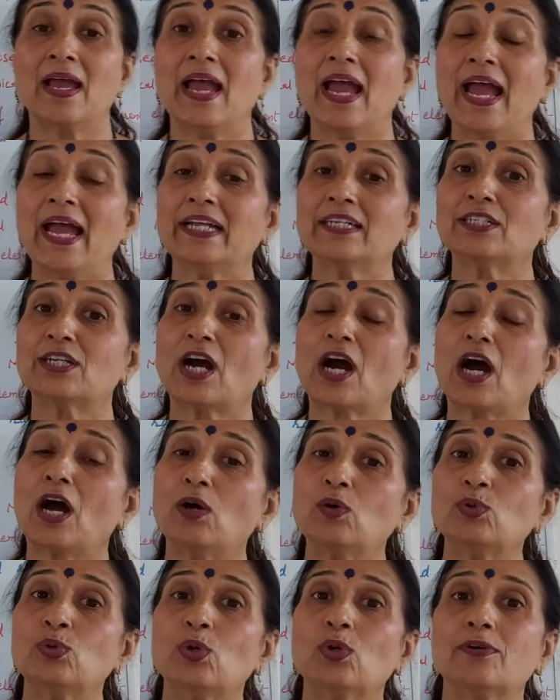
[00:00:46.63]
And
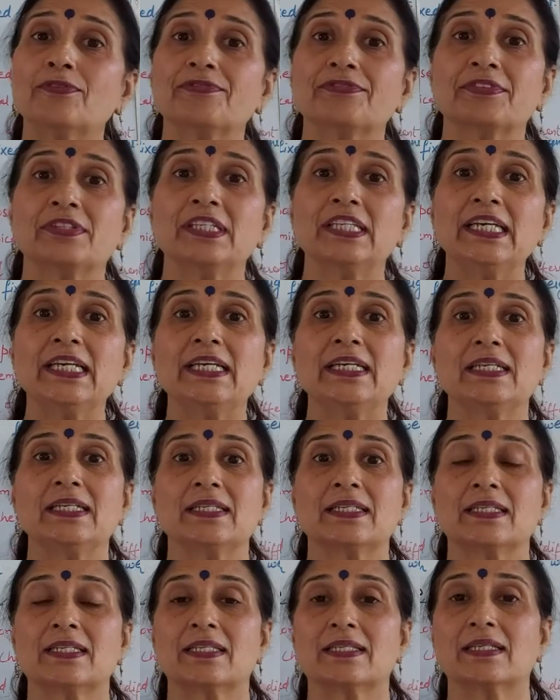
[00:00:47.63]
out of
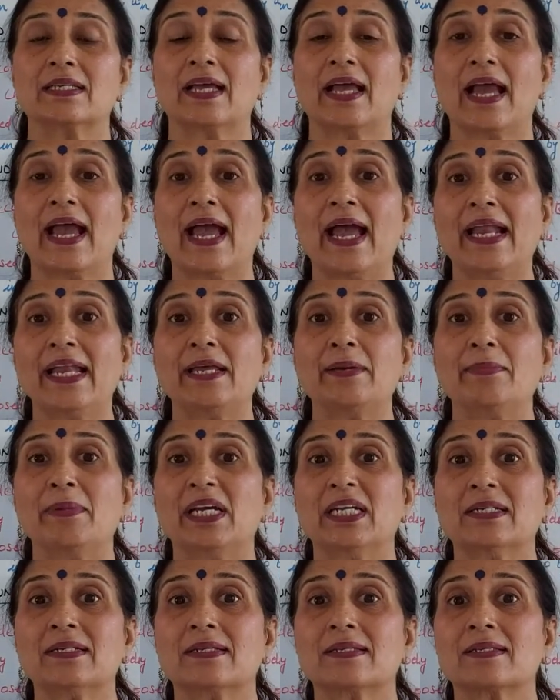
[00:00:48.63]
these
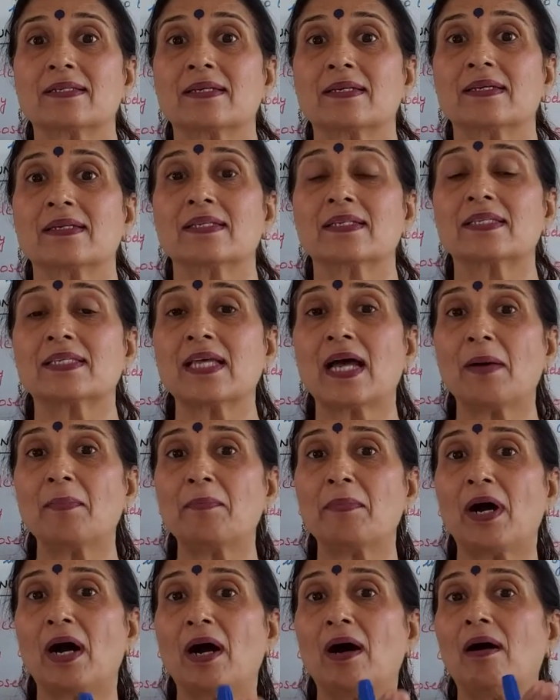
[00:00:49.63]
elements,
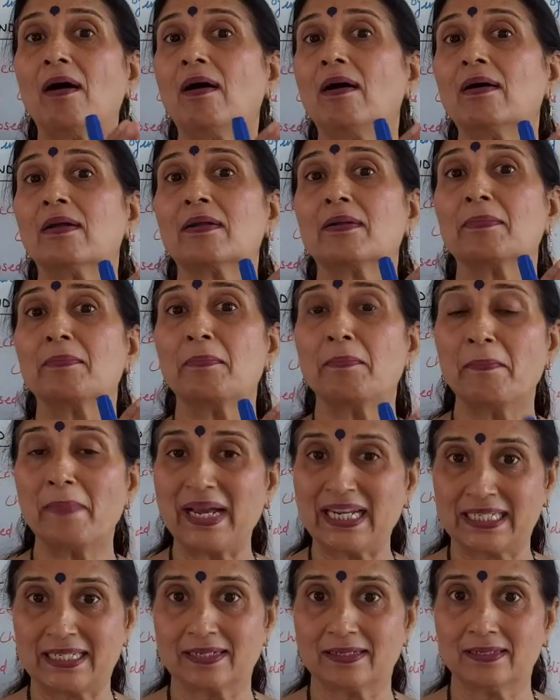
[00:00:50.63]
some are
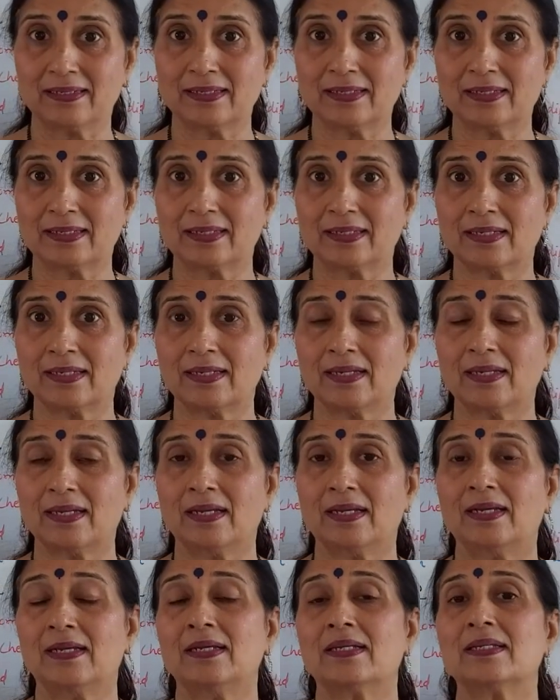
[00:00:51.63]
metals,
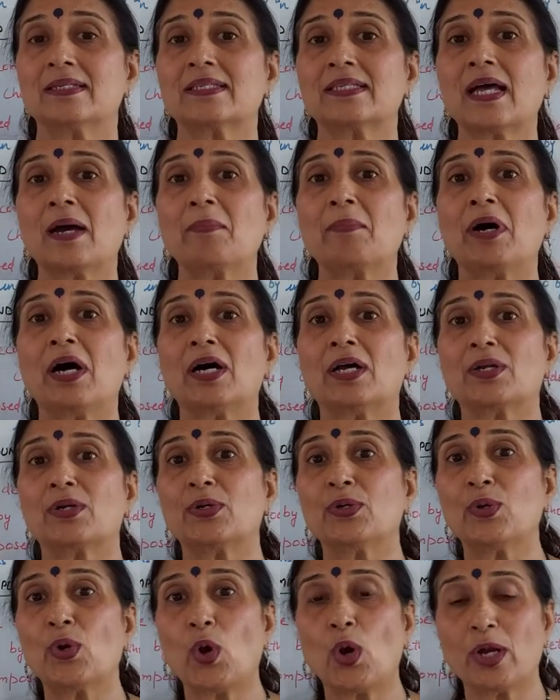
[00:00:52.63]
some are
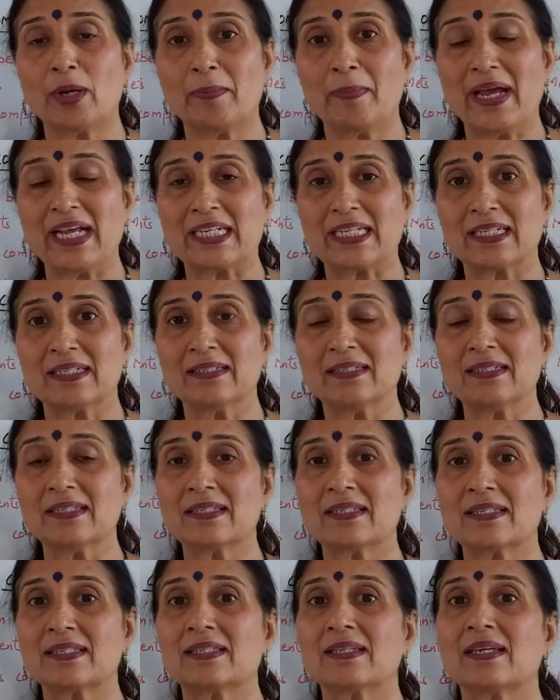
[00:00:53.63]

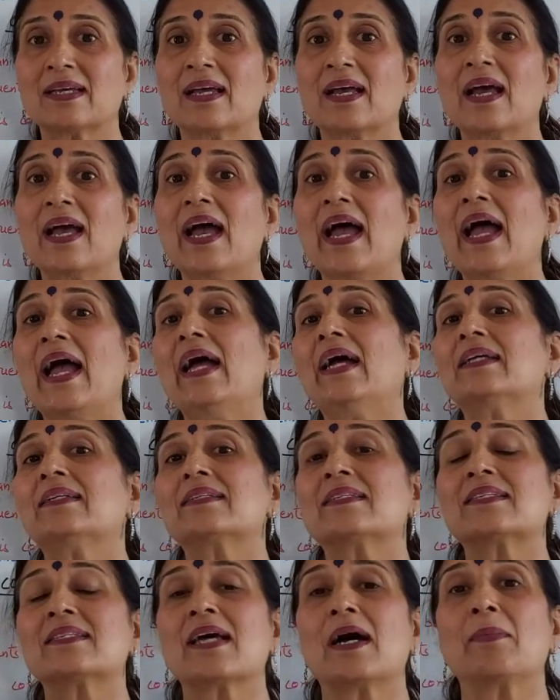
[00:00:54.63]
non-metals, and
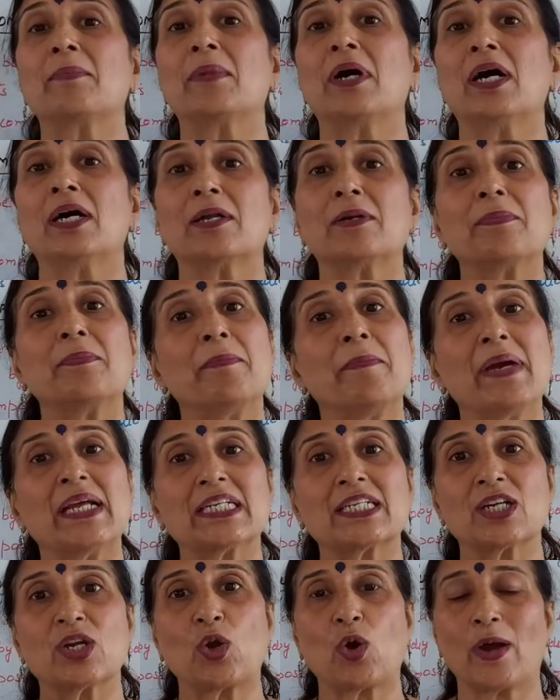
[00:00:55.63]
some are
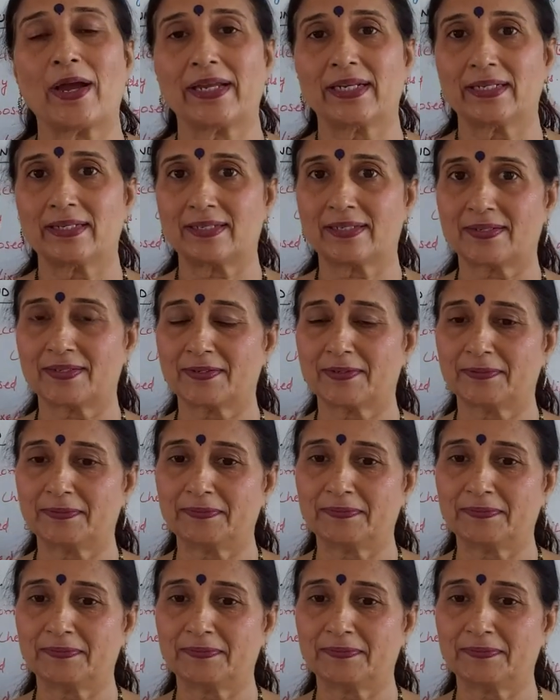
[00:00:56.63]
metalloids.